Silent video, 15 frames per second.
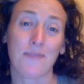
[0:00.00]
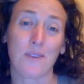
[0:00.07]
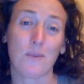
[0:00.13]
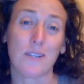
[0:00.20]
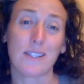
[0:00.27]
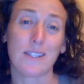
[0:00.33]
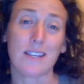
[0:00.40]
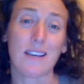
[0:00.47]
We
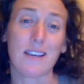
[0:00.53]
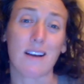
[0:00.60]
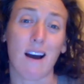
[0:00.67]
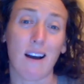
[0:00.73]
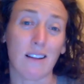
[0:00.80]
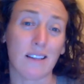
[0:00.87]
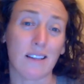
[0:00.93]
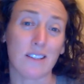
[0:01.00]
see
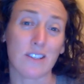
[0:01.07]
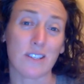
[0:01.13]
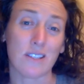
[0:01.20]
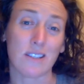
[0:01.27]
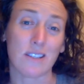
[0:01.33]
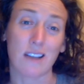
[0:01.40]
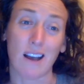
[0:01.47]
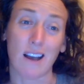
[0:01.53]

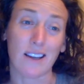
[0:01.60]
colleges not